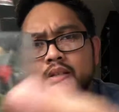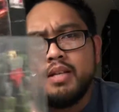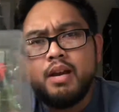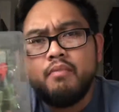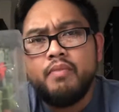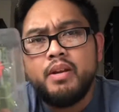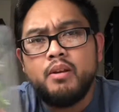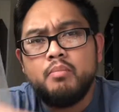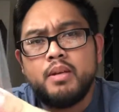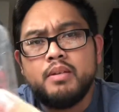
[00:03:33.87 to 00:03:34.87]
entire
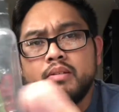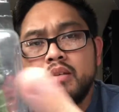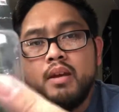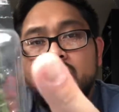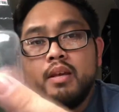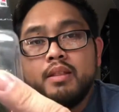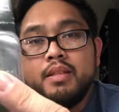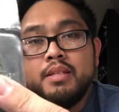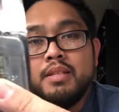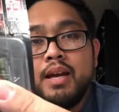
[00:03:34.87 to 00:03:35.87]
video, because
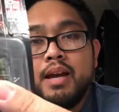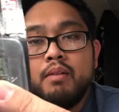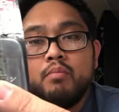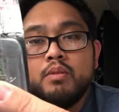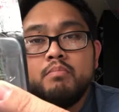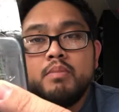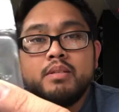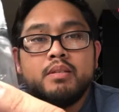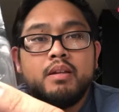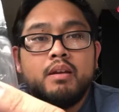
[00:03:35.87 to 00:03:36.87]
this guy was
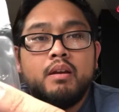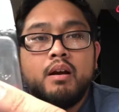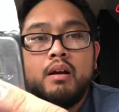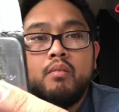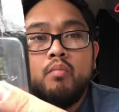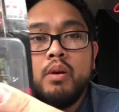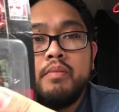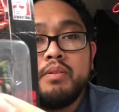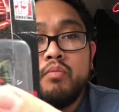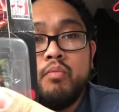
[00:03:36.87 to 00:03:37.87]
missing one
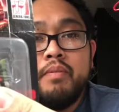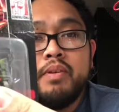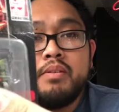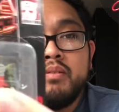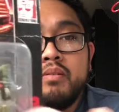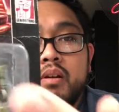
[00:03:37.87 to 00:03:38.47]
of his rivets